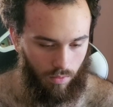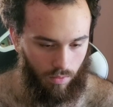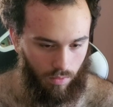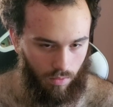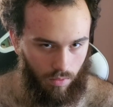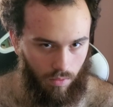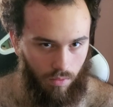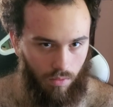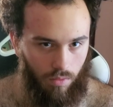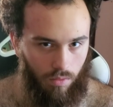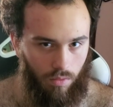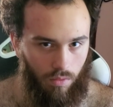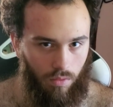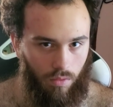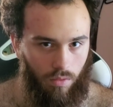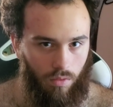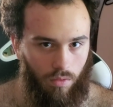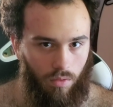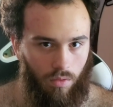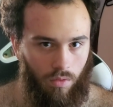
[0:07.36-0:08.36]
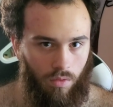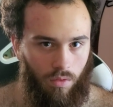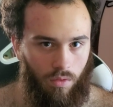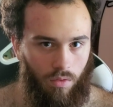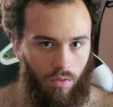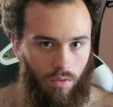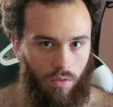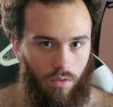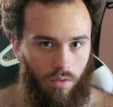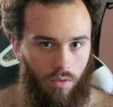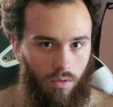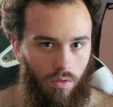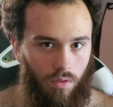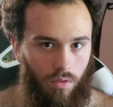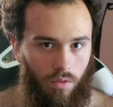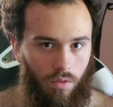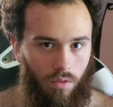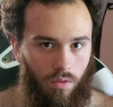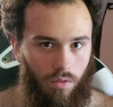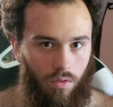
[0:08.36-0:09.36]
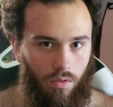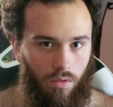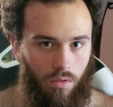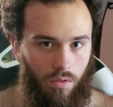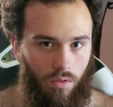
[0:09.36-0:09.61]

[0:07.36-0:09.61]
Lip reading: (silence)